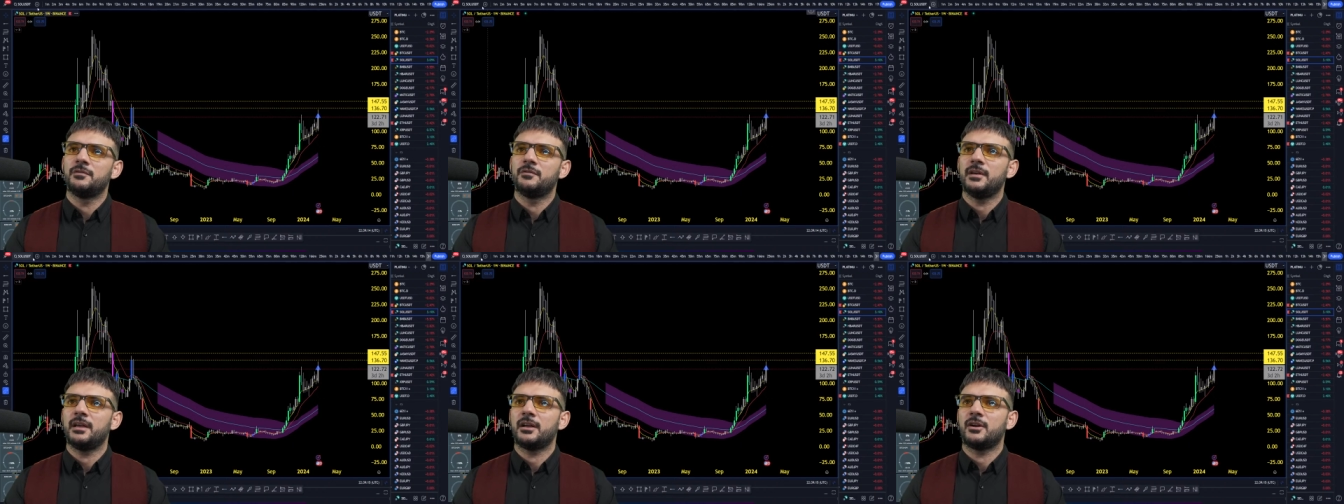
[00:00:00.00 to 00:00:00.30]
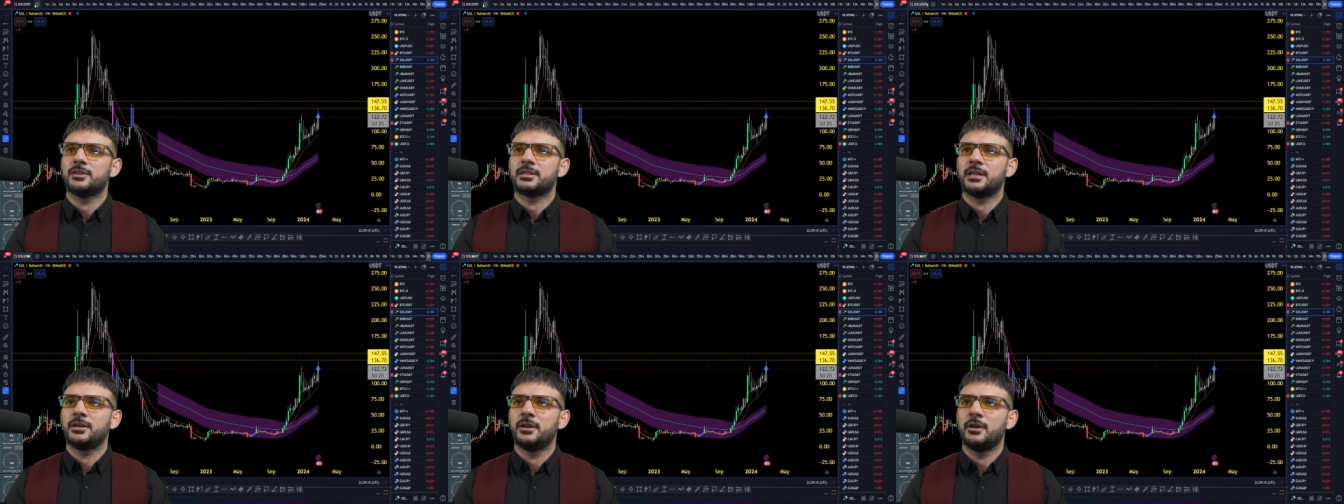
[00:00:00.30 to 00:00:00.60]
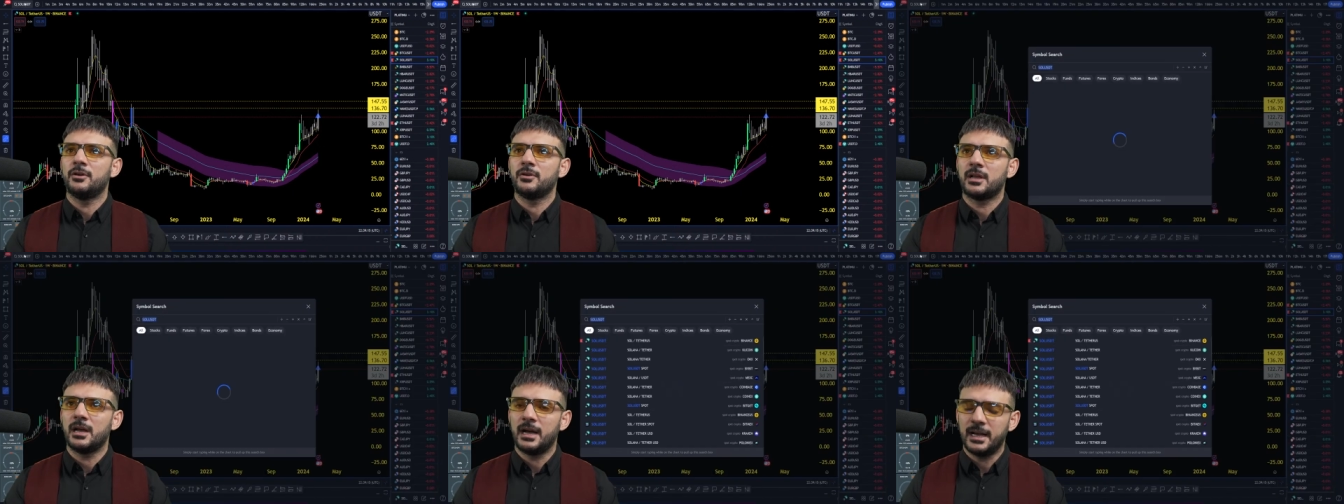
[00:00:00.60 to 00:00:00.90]
vet because I
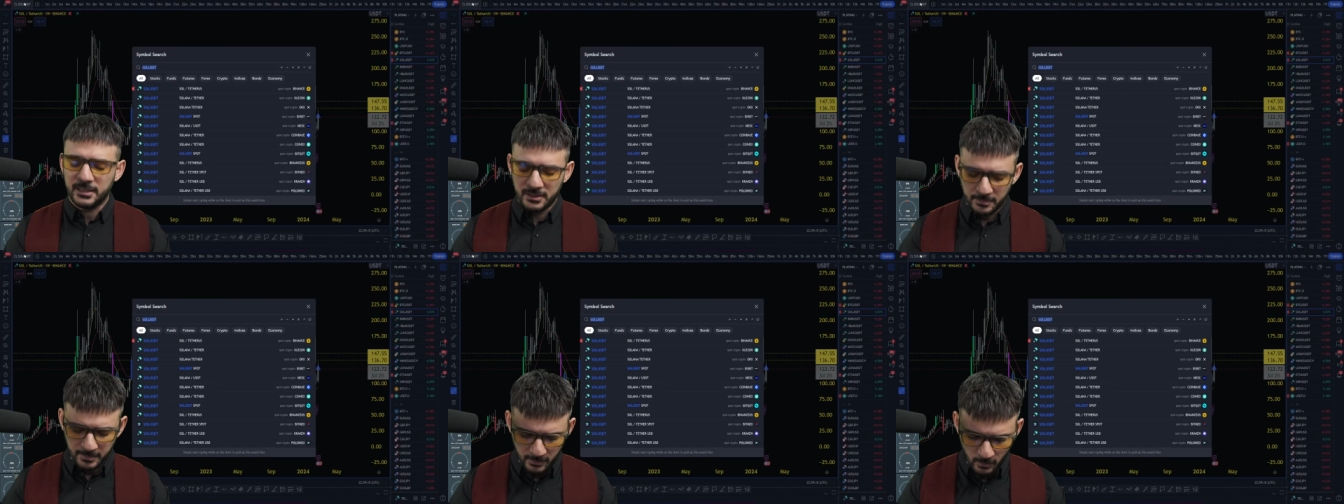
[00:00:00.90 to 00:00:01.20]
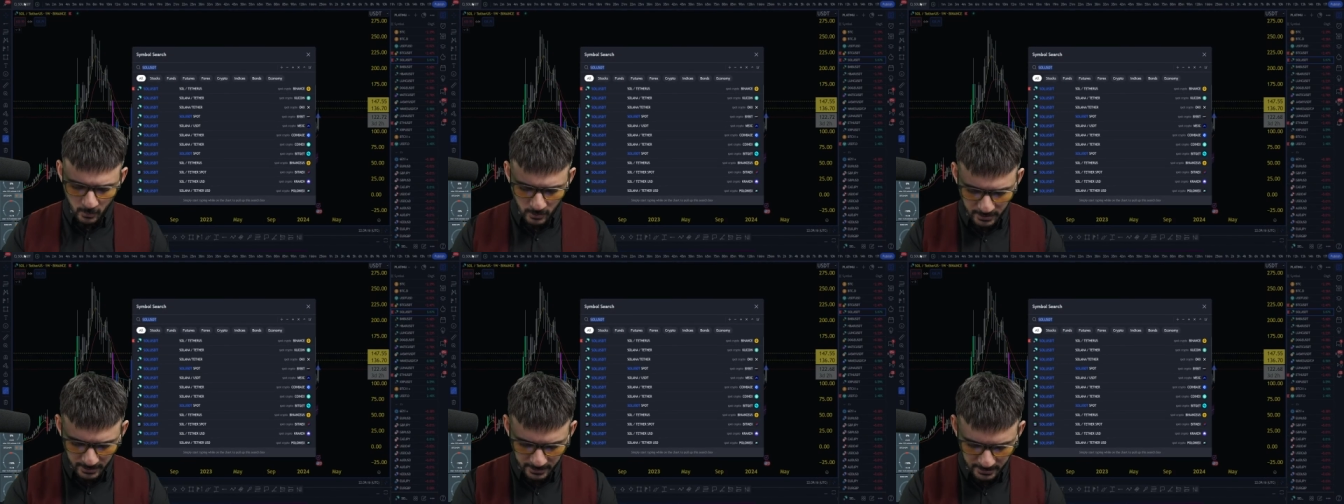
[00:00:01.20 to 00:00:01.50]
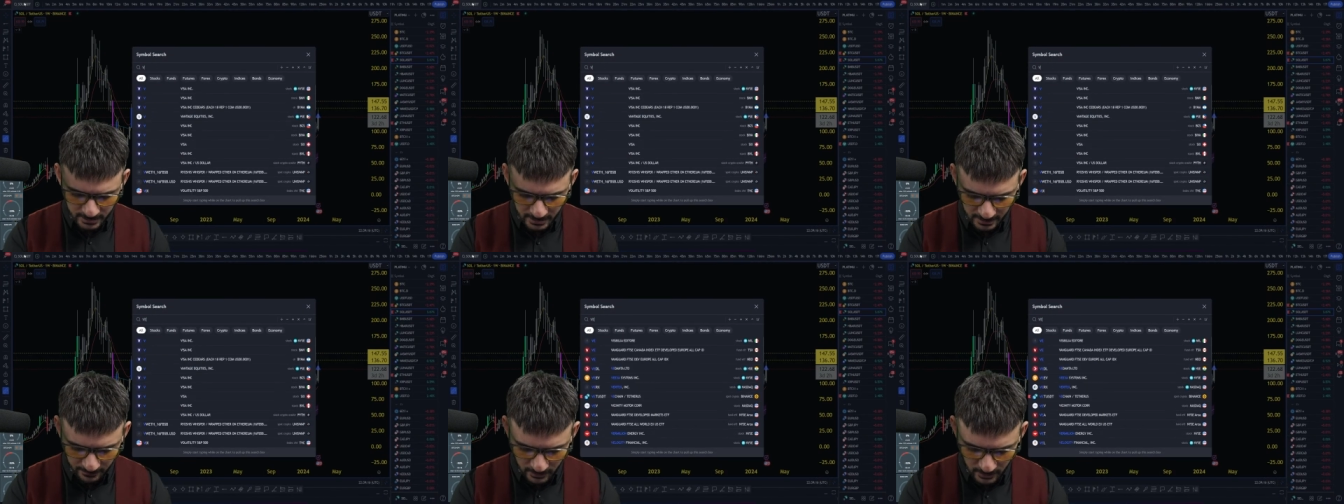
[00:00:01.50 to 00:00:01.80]
know guys have been wanting
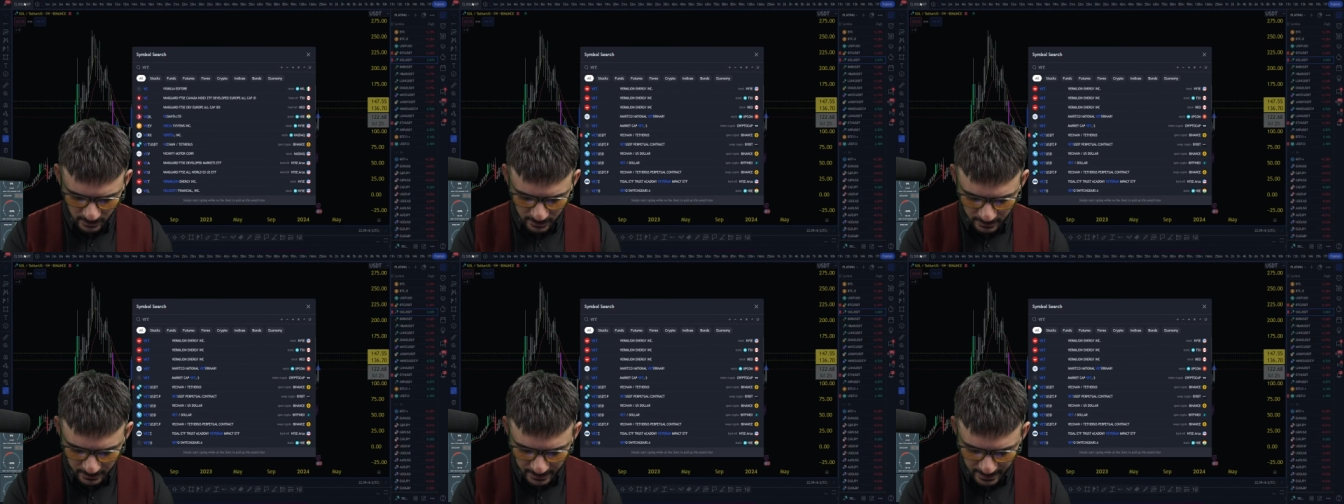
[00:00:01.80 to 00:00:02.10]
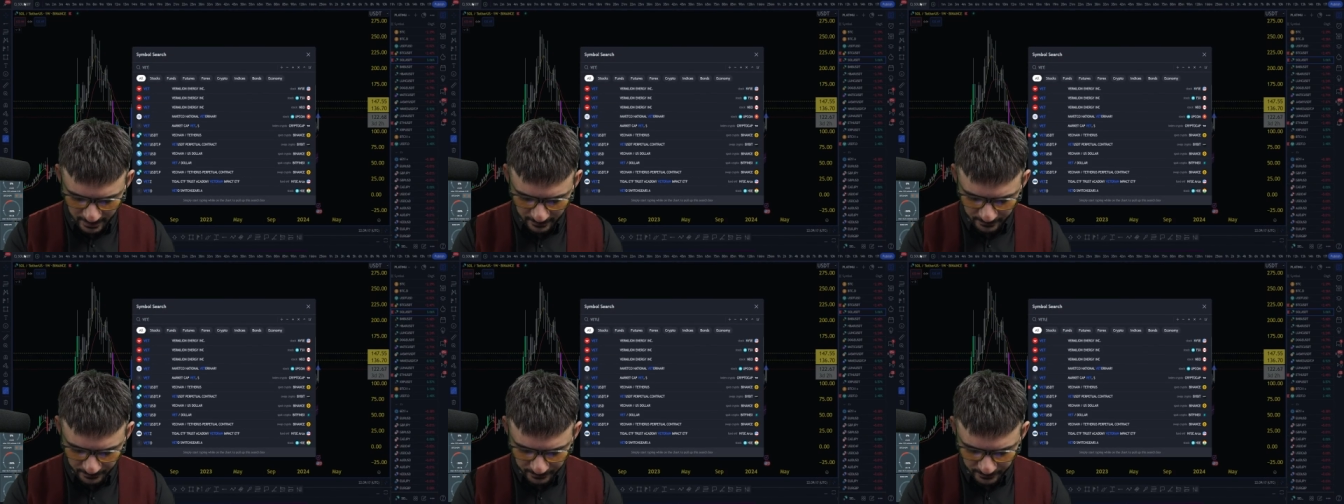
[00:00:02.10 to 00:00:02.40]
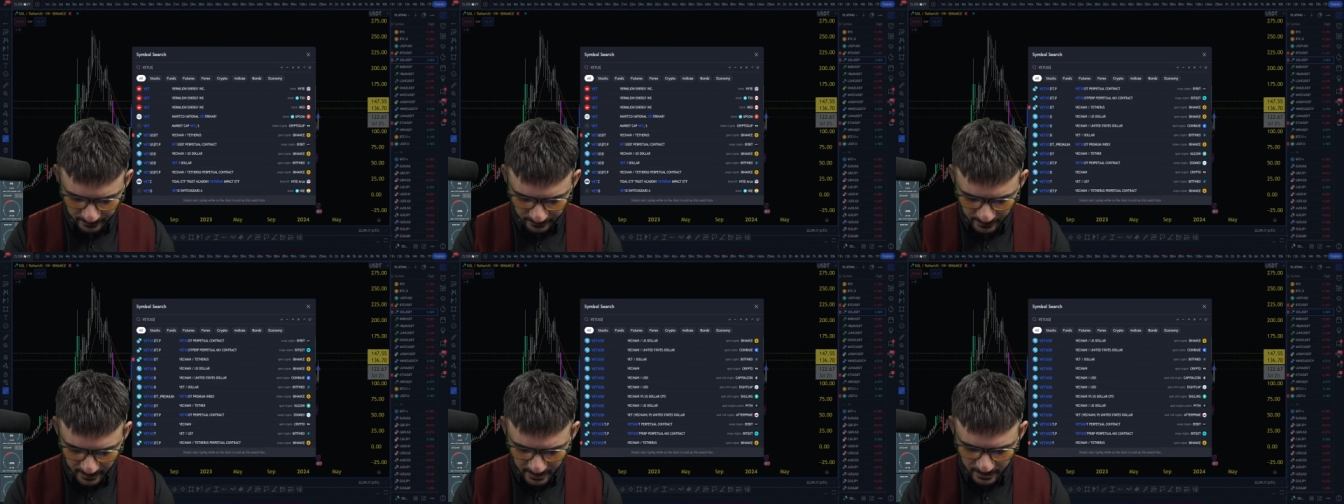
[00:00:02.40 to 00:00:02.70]
to have a look at that.
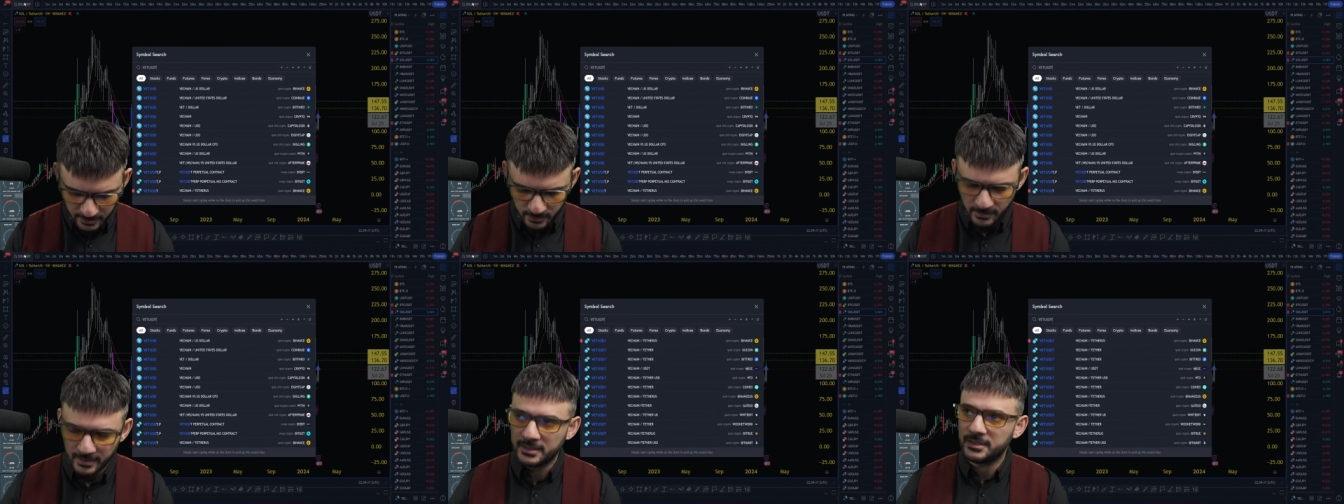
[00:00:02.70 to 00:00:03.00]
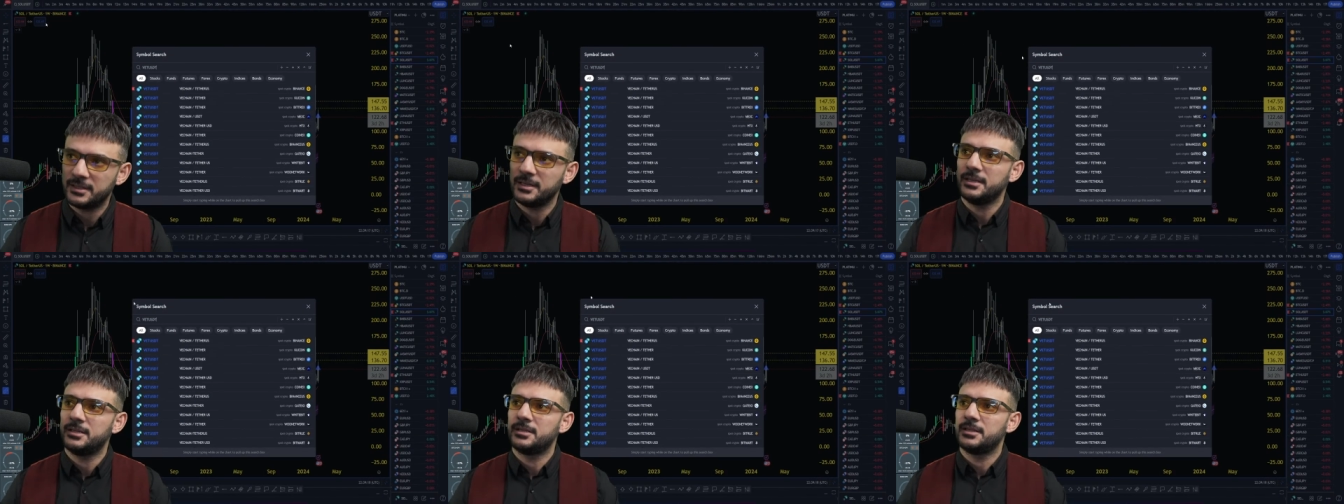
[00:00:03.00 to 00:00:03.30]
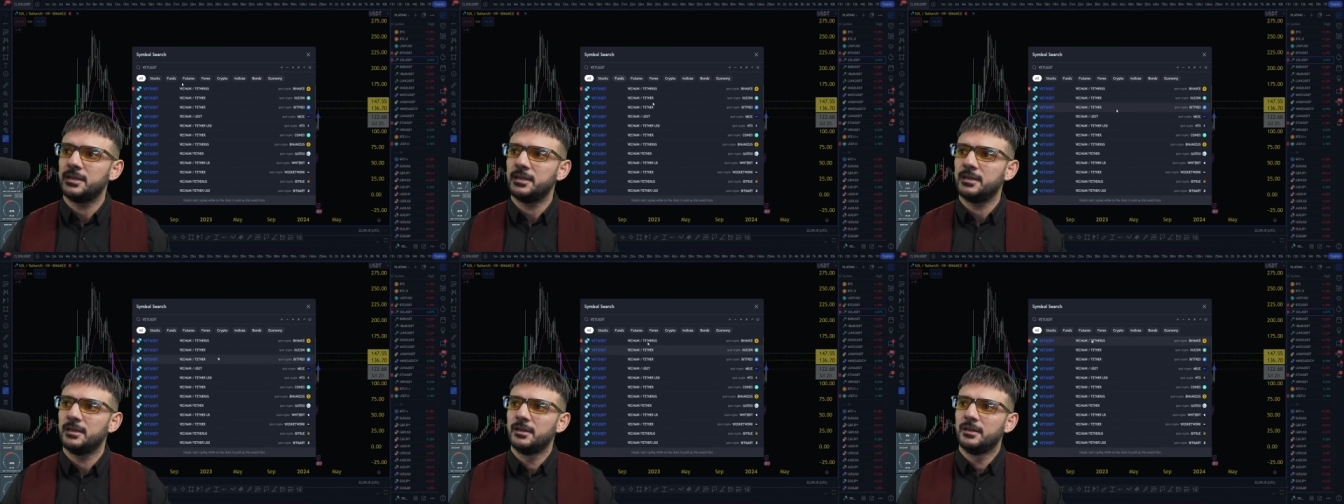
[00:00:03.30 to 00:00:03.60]
Vet
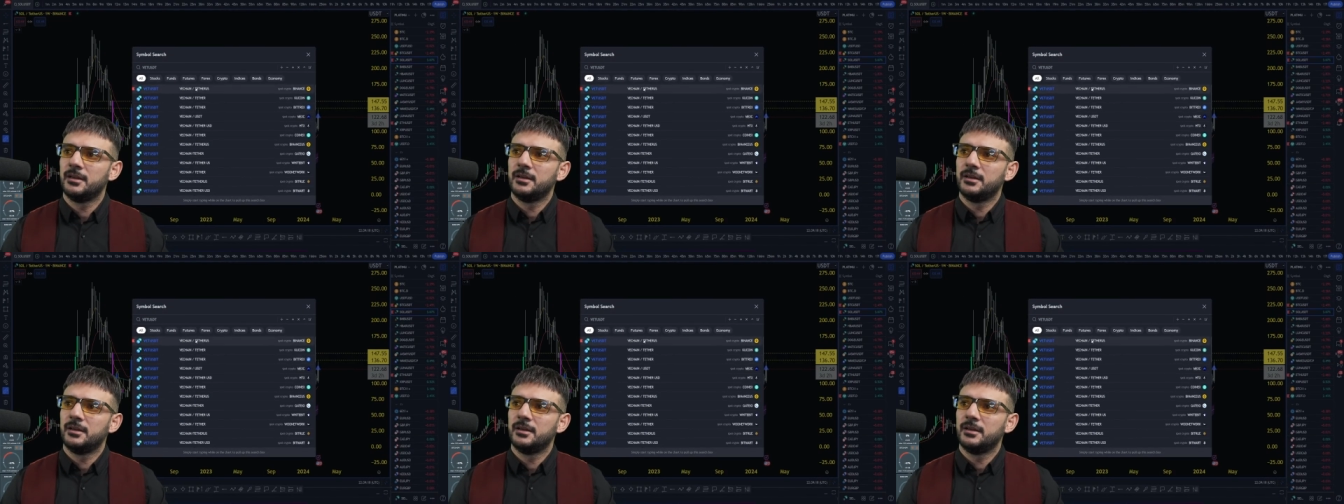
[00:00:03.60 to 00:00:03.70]
USDT.